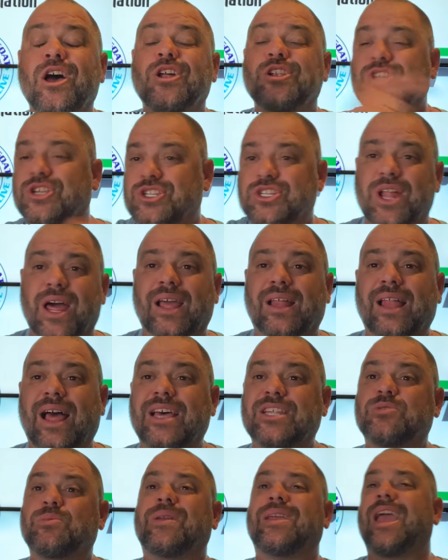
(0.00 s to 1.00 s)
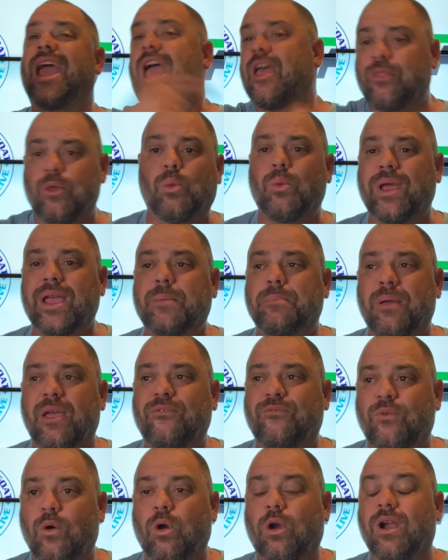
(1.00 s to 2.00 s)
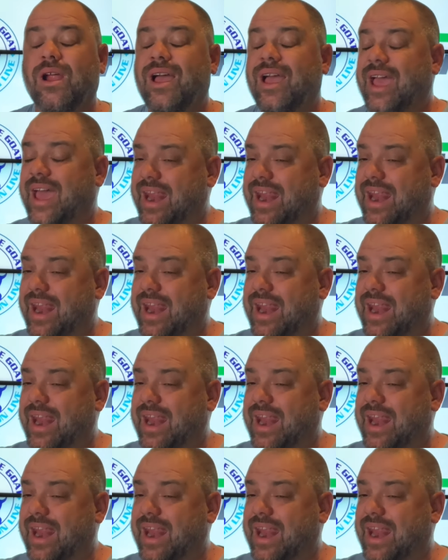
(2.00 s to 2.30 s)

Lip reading: just like last week and the week before.